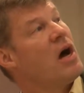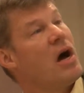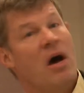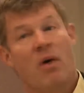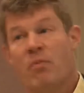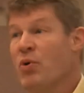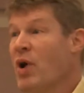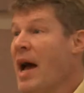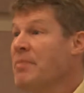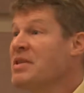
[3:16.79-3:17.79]

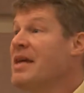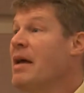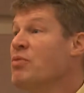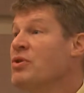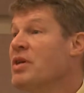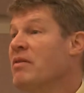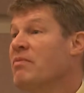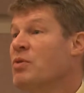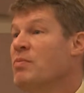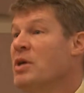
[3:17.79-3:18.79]
Perhaps 10%
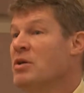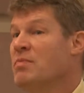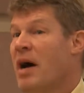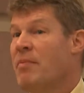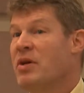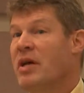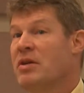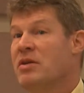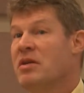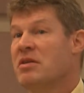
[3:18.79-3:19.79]
of Bermuda's
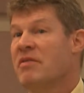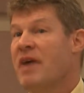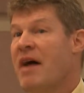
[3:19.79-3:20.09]
population is of